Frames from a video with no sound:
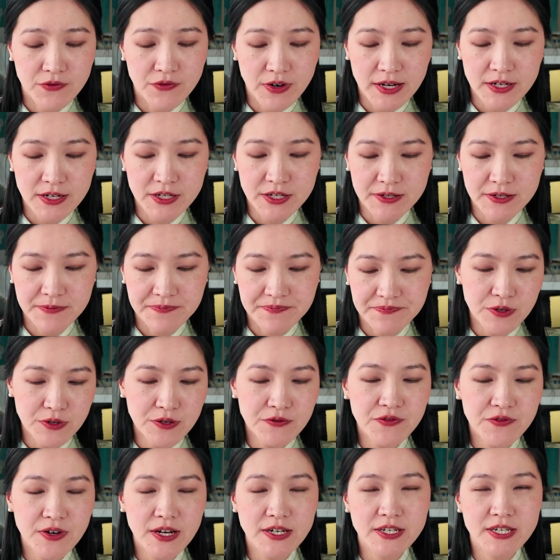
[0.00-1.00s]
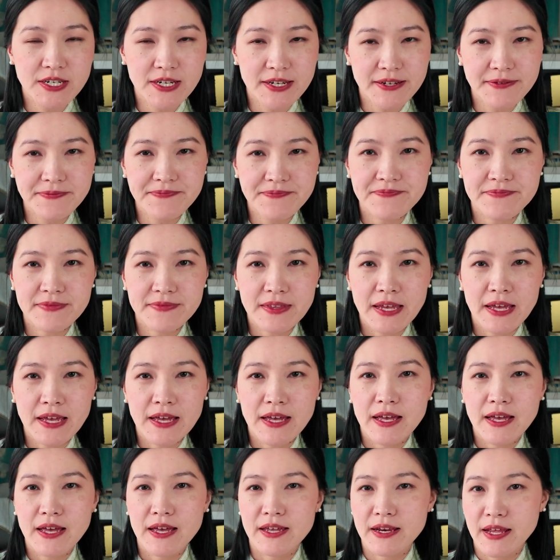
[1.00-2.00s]
fresh, refreshing,
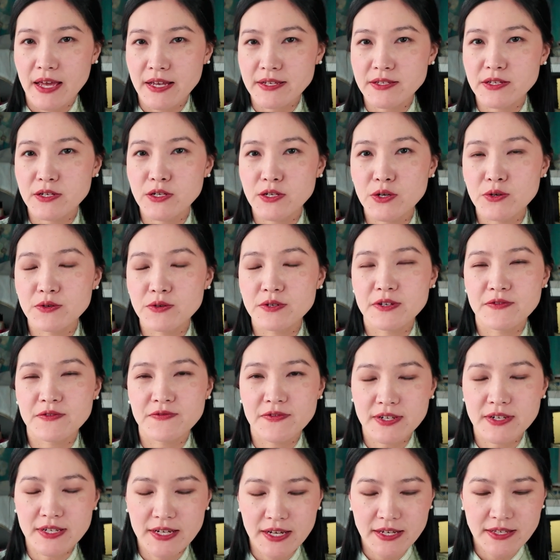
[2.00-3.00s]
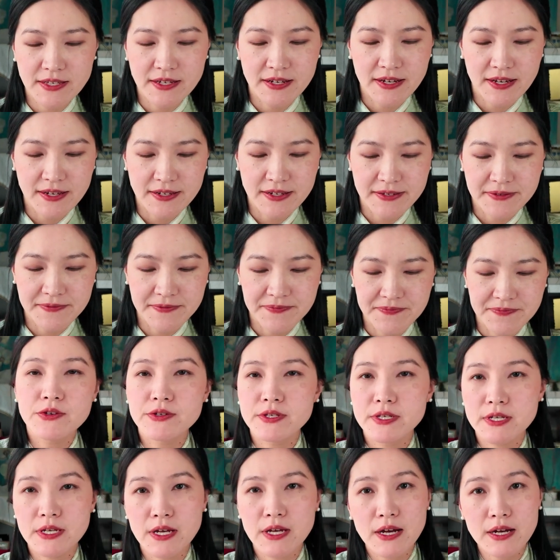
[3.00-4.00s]
and has a note of a chestnut.
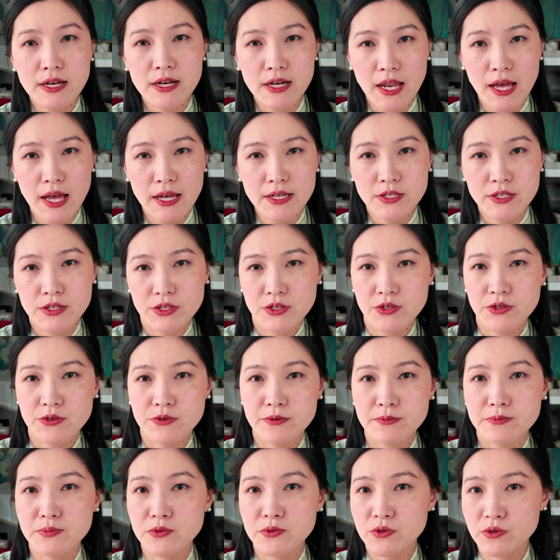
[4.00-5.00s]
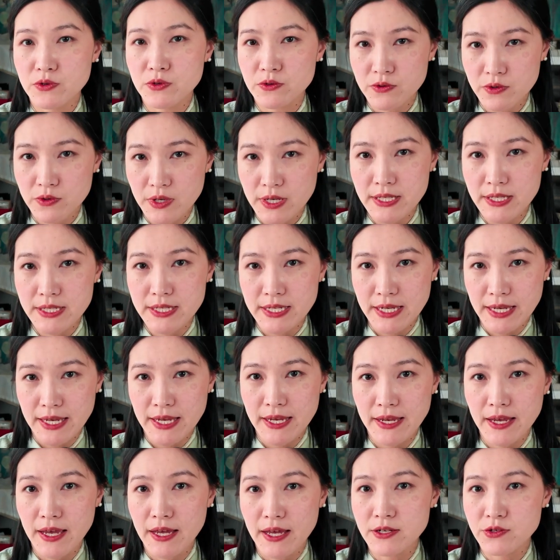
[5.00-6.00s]
Using a glass to brew green
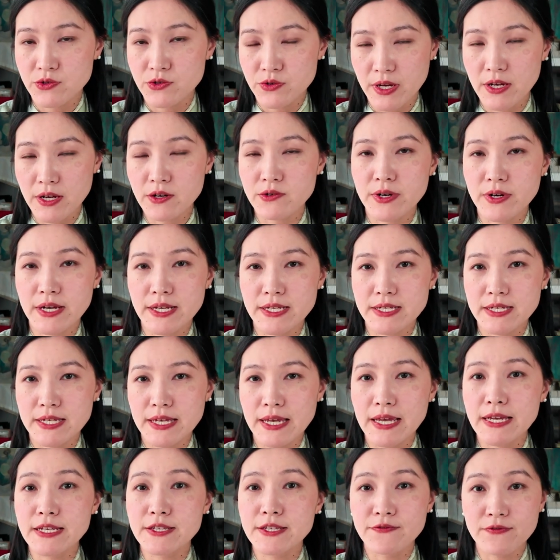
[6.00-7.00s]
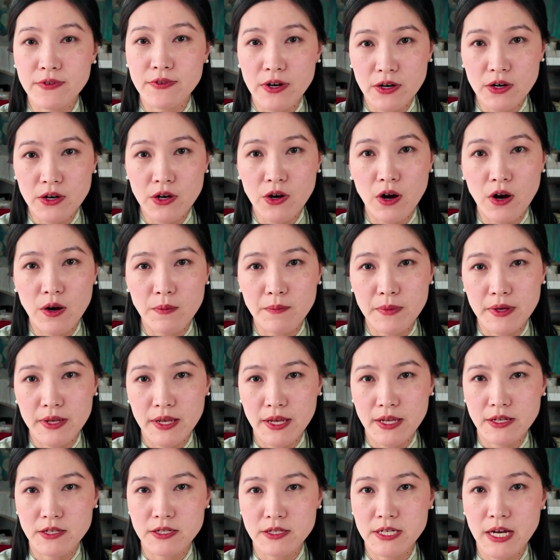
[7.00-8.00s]
tea and drink green tea is very
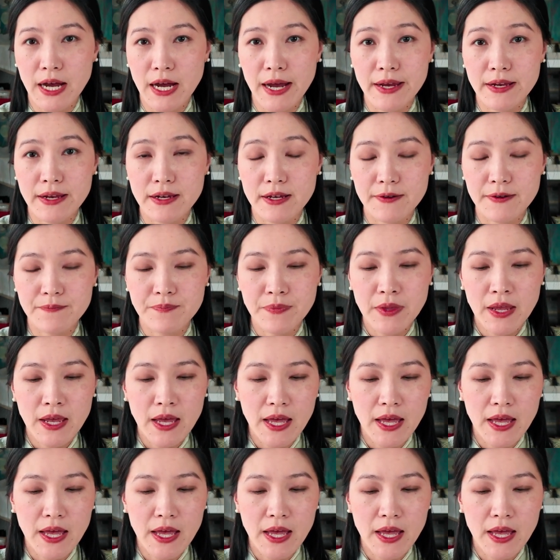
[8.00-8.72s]
common in China.